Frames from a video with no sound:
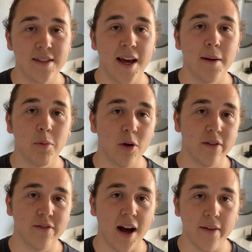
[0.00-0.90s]

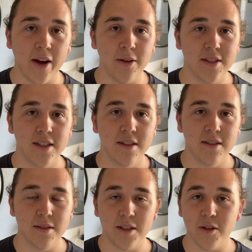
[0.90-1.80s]
10.5
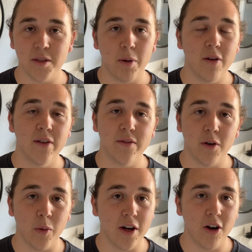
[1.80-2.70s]
ounces, so it's perfect
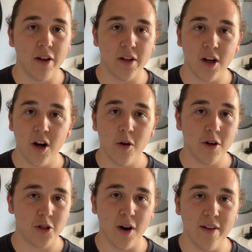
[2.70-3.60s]
for when you're on the go
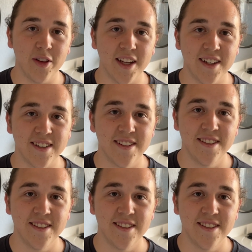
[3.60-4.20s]
or traveling.